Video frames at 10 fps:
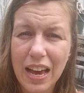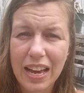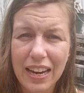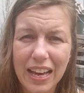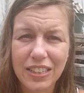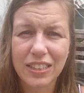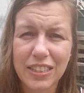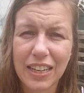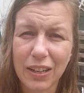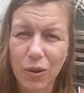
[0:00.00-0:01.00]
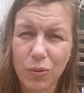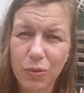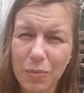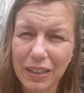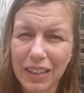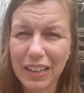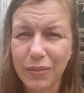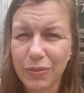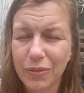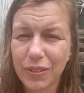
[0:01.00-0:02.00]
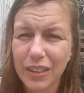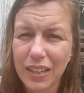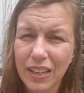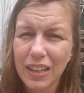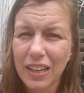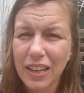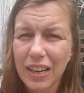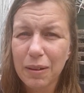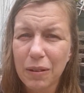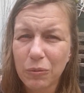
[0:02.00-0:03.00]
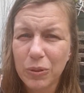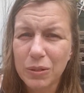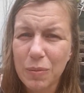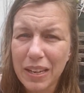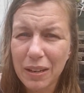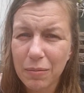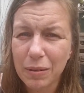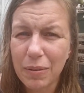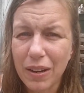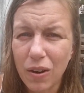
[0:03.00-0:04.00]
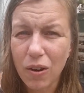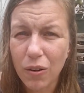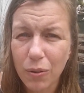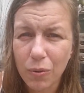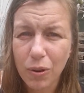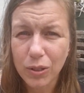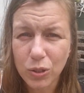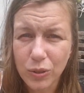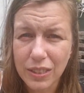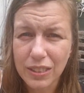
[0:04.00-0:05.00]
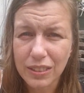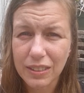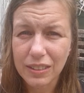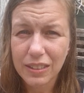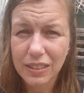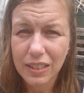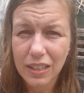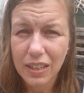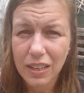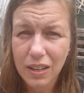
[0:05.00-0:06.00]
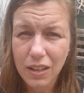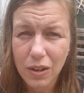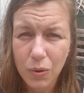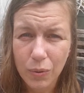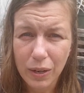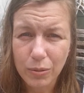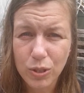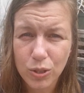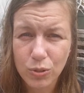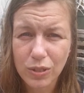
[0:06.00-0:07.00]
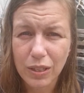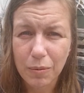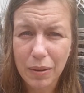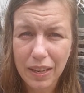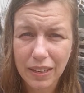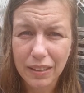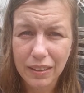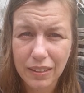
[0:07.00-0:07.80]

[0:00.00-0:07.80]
had actually taken over my life. It was making me make all the wrong choices when I was choosing a mate.